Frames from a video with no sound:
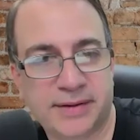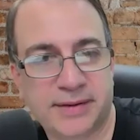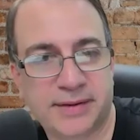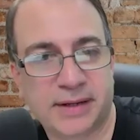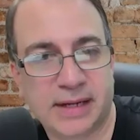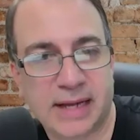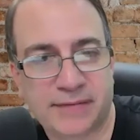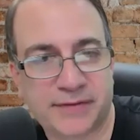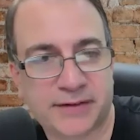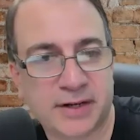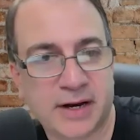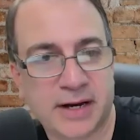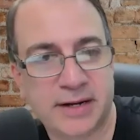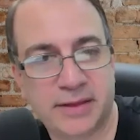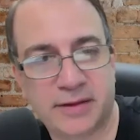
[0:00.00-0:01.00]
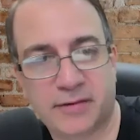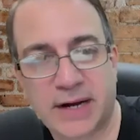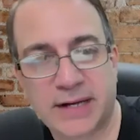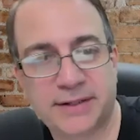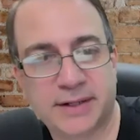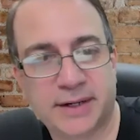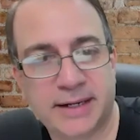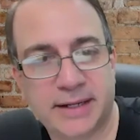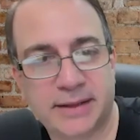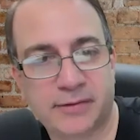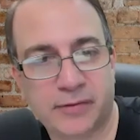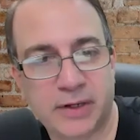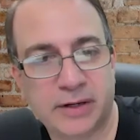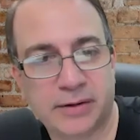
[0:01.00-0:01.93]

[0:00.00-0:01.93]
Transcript: left side and the right side and the rear.